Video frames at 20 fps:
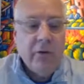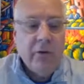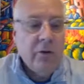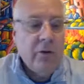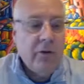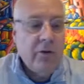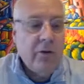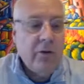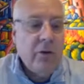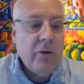
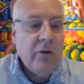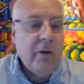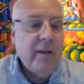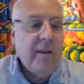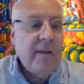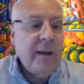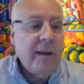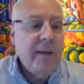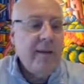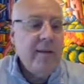So the
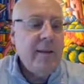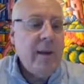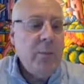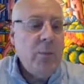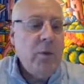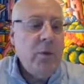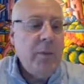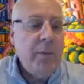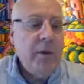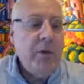second
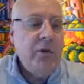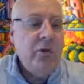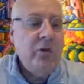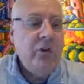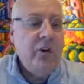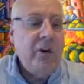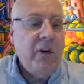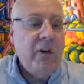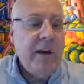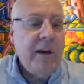step would be to
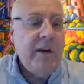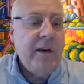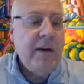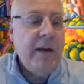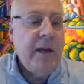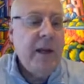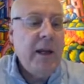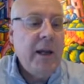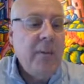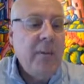generate
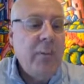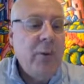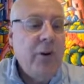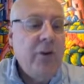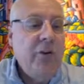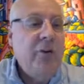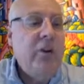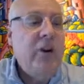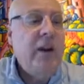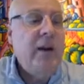the
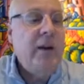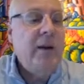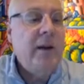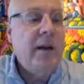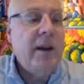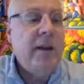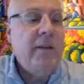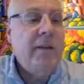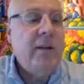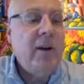input sheet.
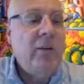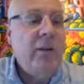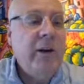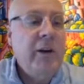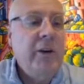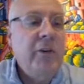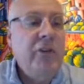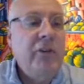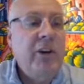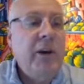It's
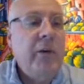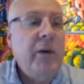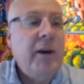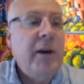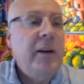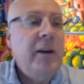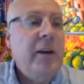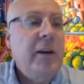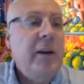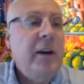already
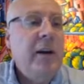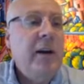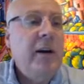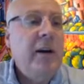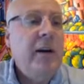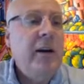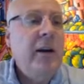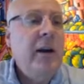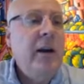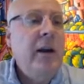generated
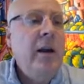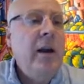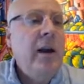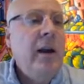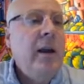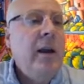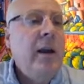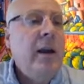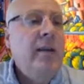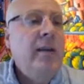here.
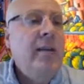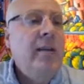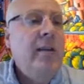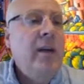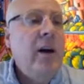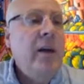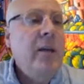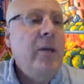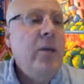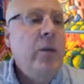It's
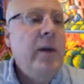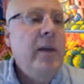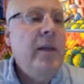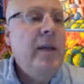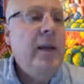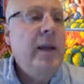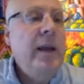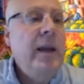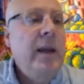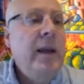done
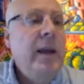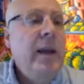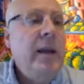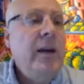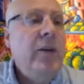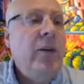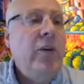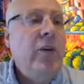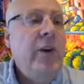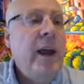with the
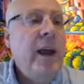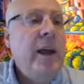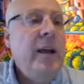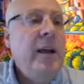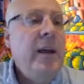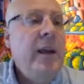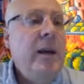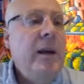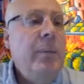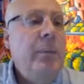create
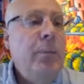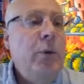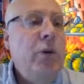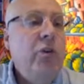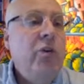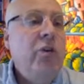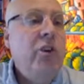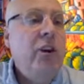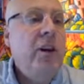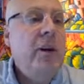the
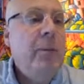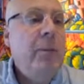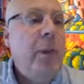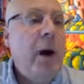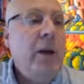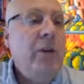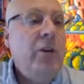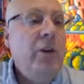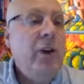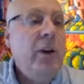input sheet
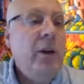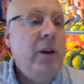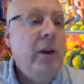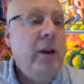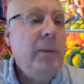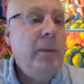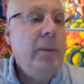button